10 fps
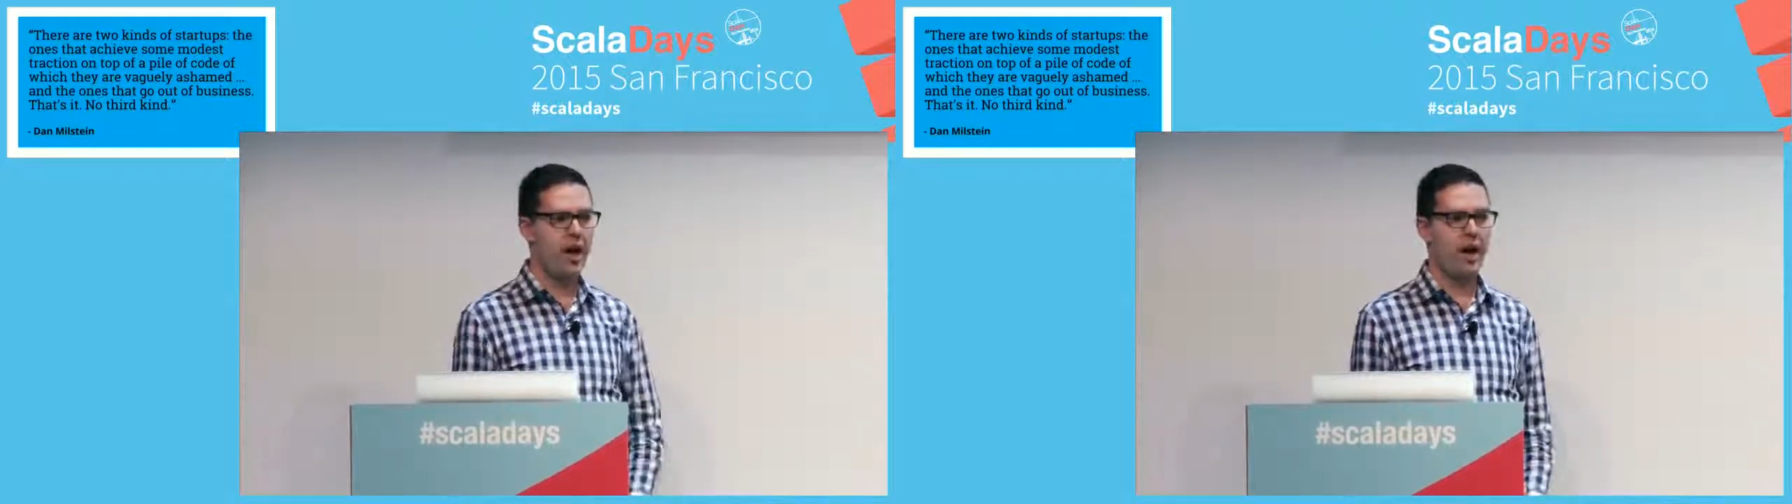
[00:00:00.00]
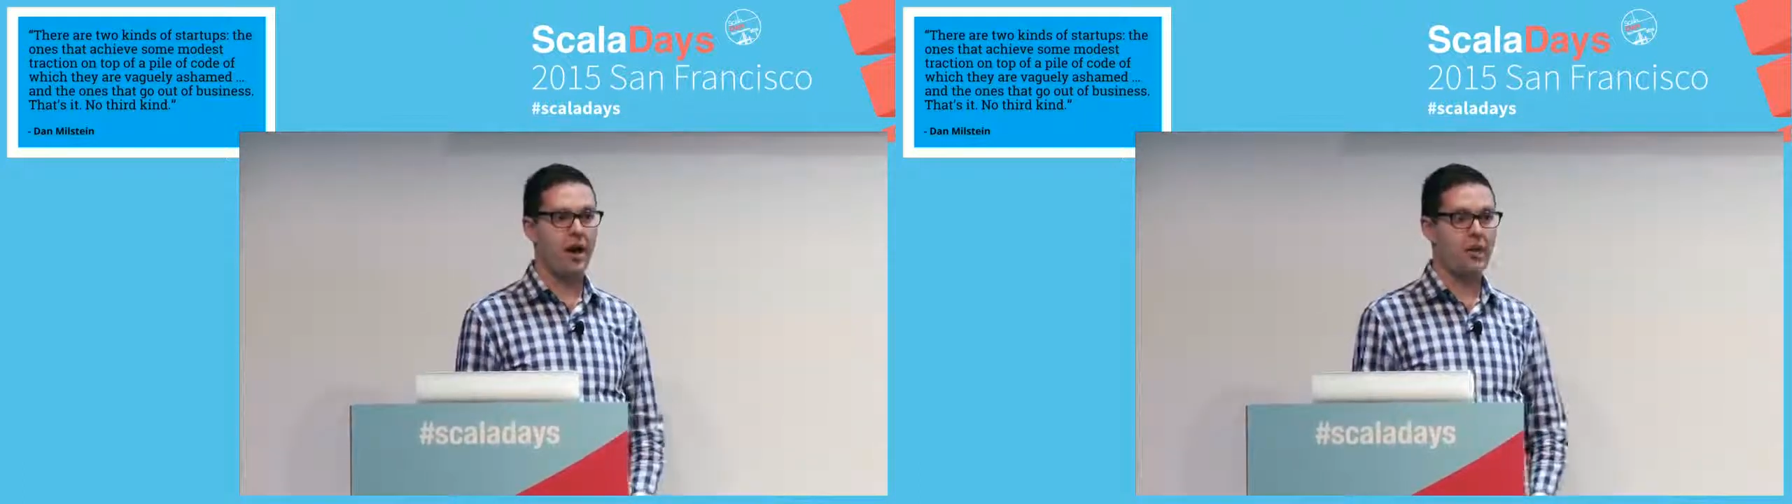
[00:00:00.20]

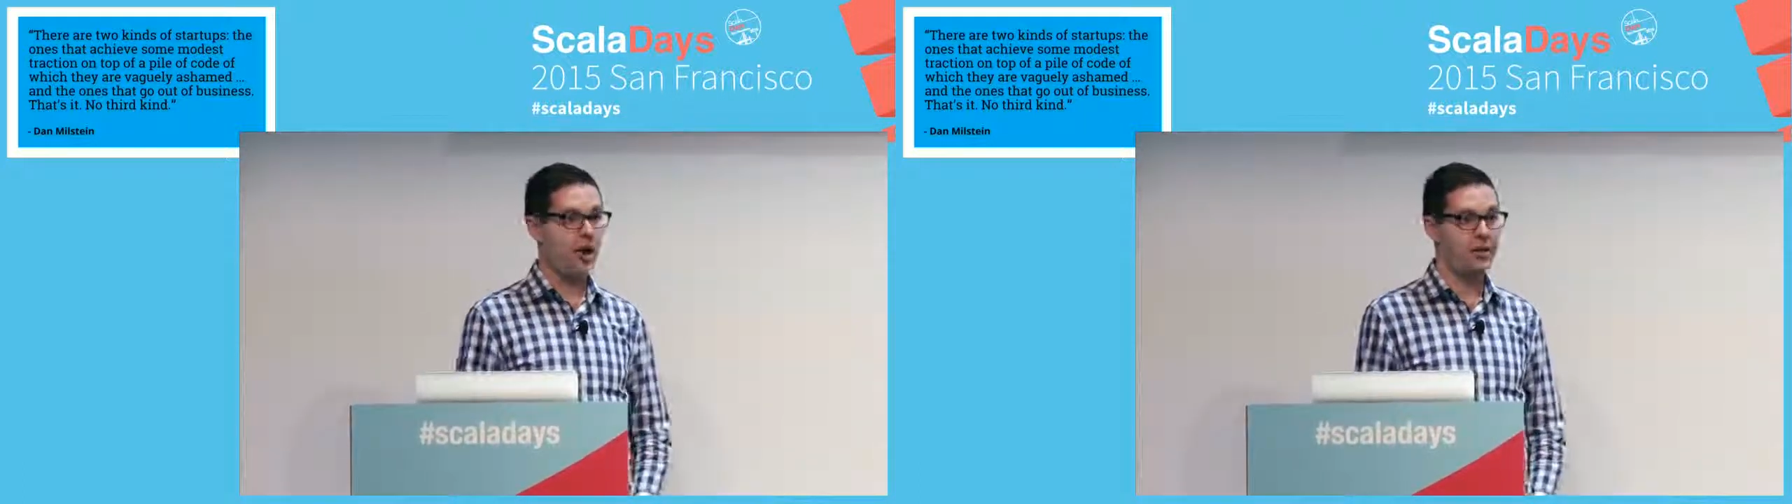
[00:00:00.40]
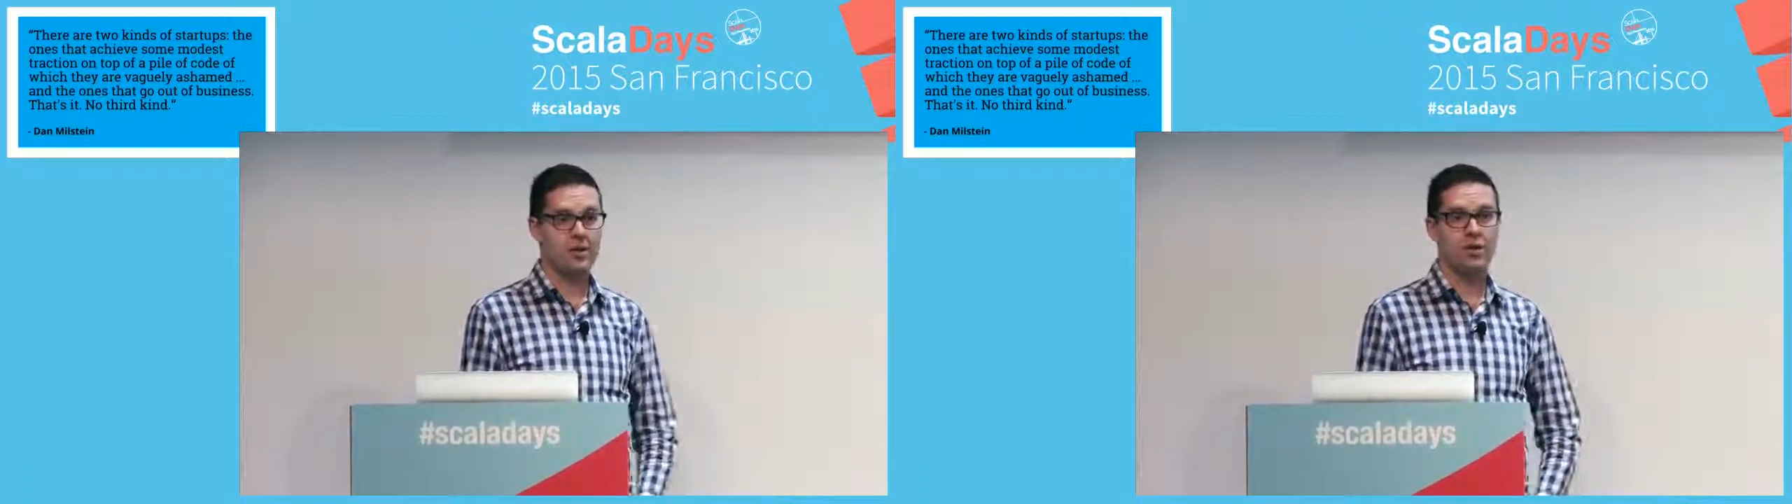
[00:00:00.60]

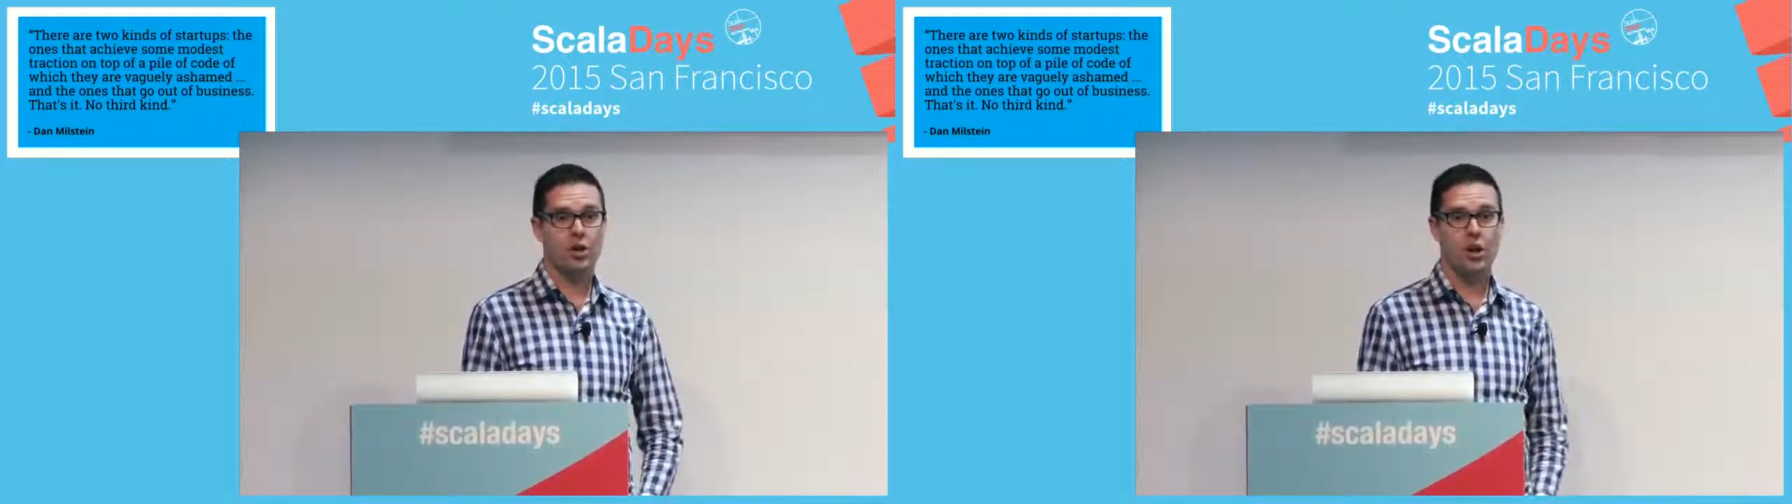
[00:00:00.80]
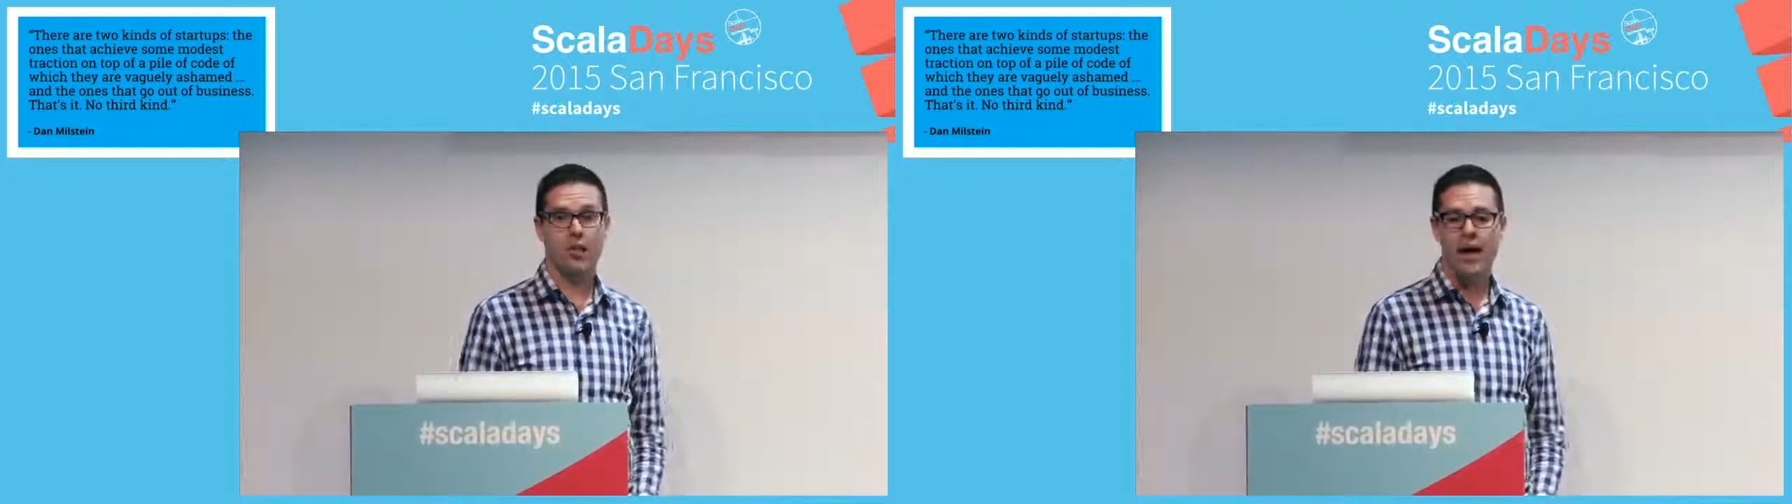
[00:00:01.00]
as a
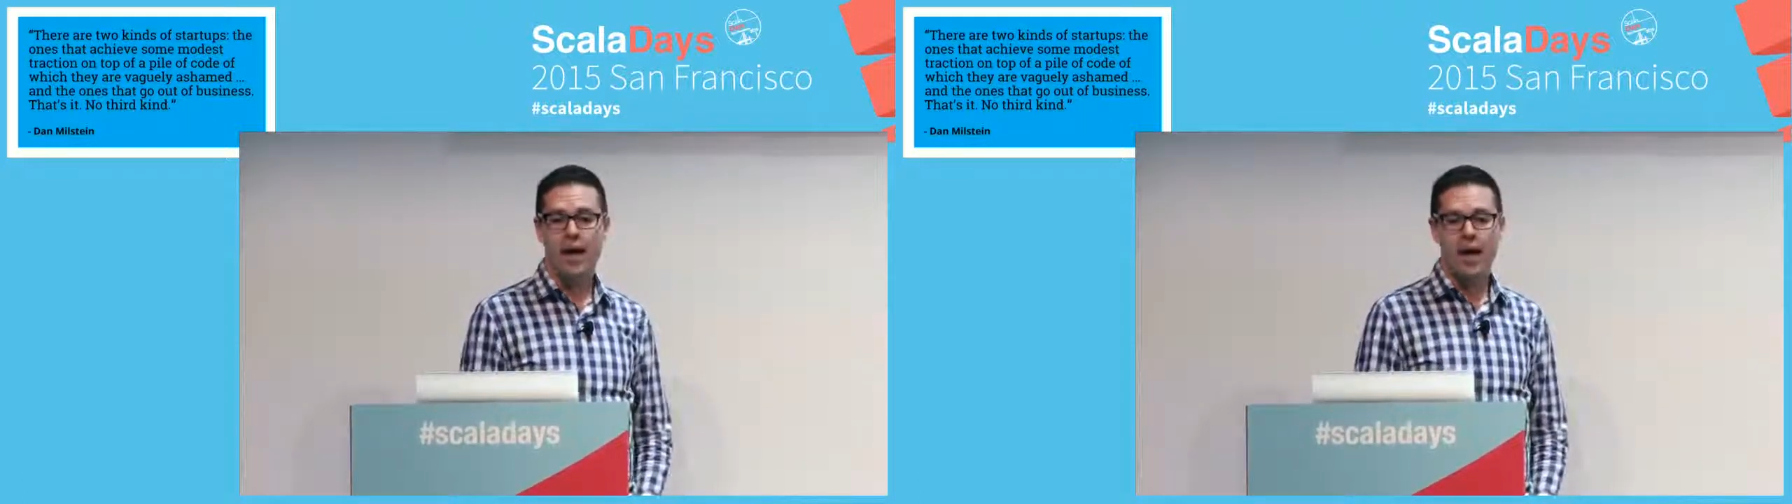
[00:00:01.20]
startup.